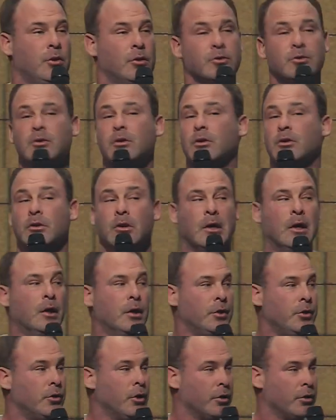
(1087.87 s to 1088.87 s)
Those of you are,
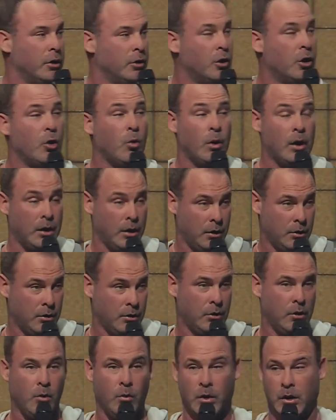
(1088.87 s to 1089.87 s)
you're on the no way,
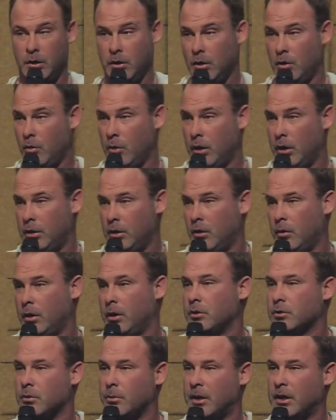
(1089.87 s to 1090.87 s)
no way, no way, no way.
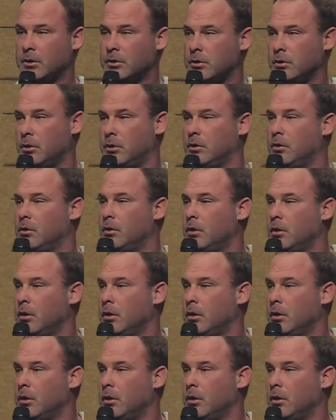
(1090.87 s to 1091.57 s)
Here's what I'm going to ask you to do.